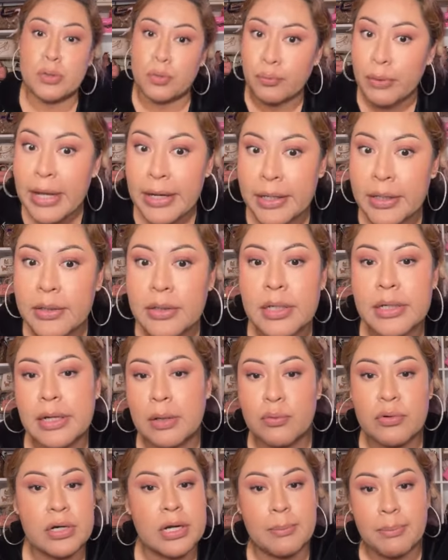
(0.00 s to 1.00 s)
have read it and I
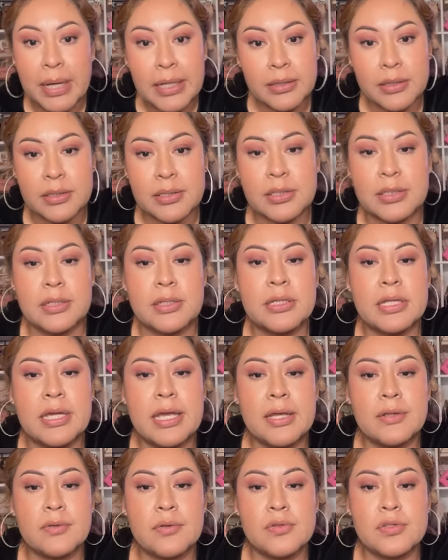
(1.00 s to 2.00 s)
wouldn't have bought this shit. The
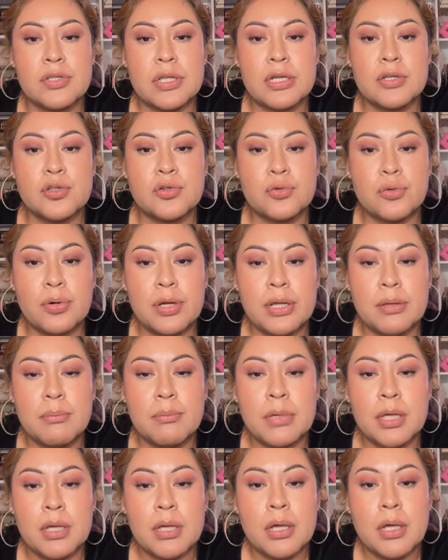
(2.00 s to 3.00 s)
handles and
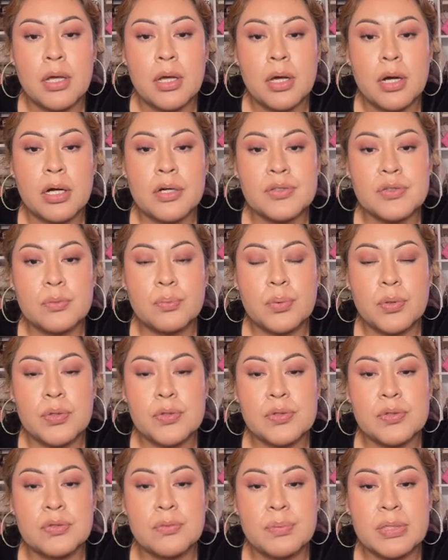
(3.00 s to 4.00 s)
trim are
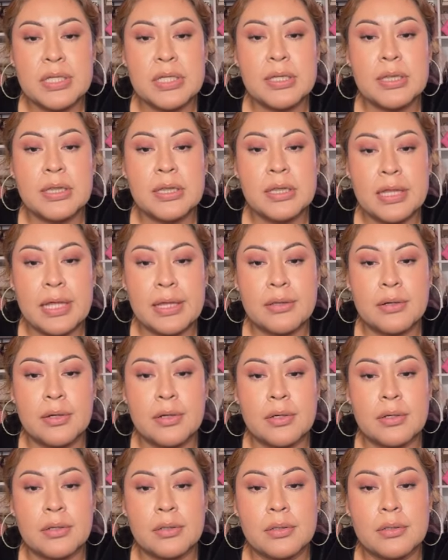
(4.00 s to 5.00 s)
supposed to be
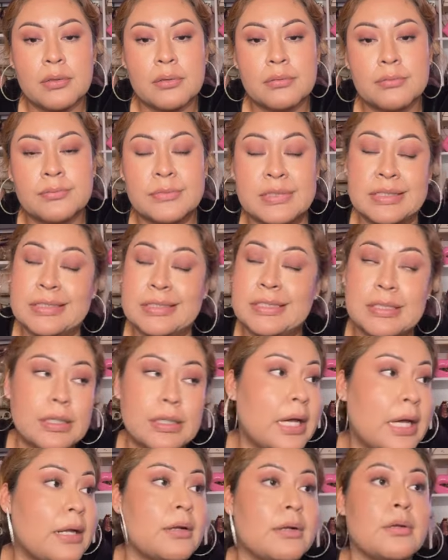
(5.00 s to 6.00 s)
leather. Shit,
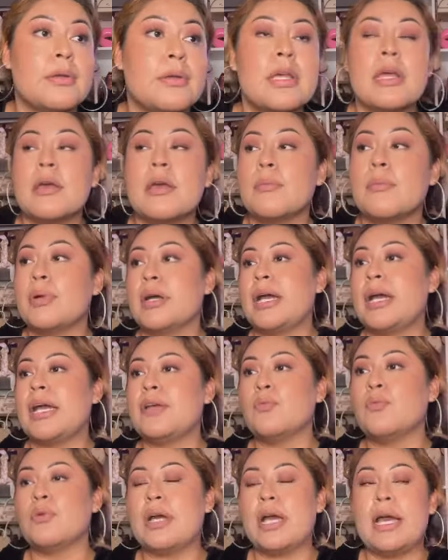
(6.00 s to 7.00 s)
I don't know. But
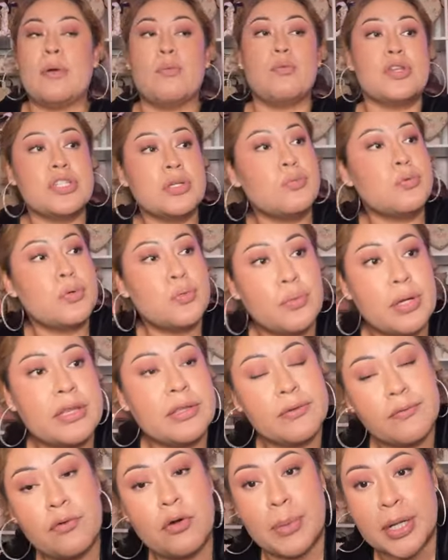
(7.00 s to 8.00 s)
I, I wish I would have read
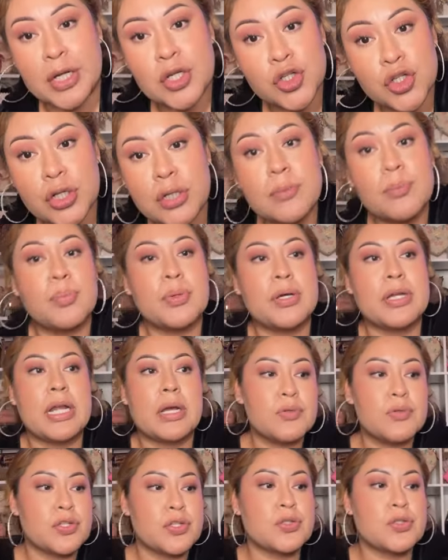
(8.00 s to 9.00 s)
the information, but I
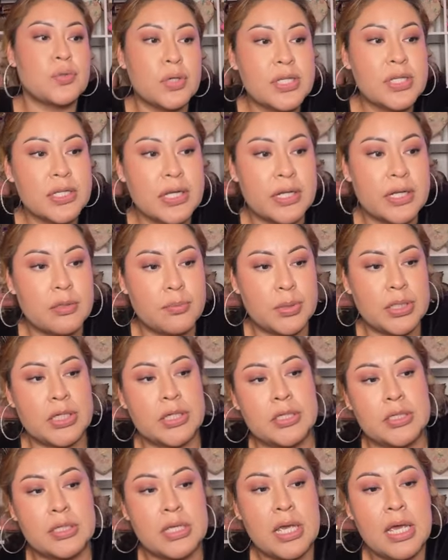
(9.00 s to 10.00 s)
was just so excited
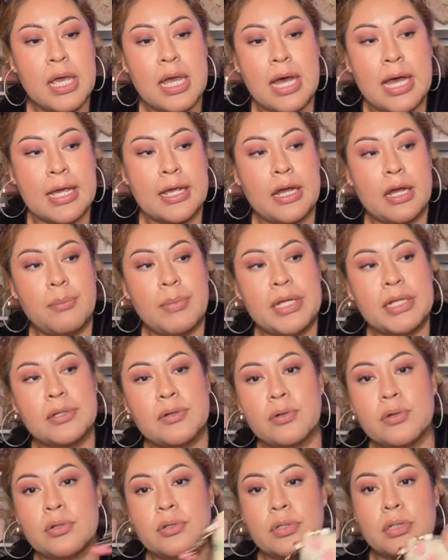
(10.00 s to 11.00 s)
because I got my
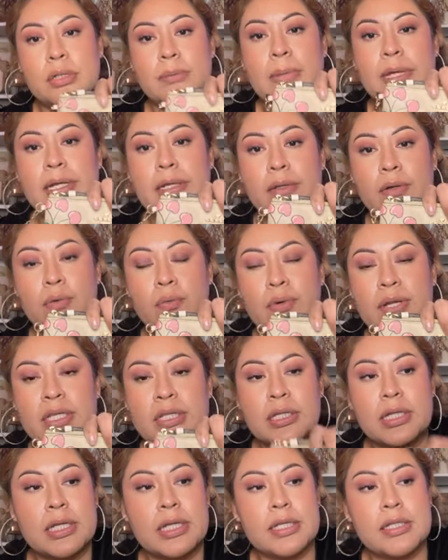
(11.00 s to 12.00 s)
little my little
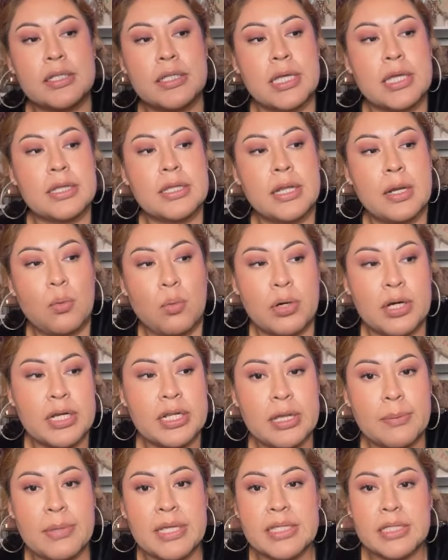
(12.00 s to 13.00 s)
wristlets and then I wanted to
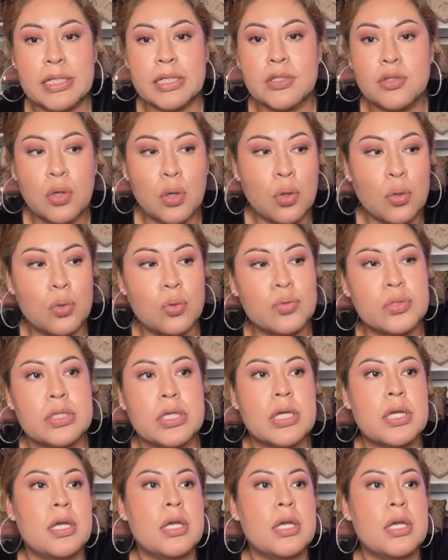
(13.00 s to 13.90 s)
get my city toads.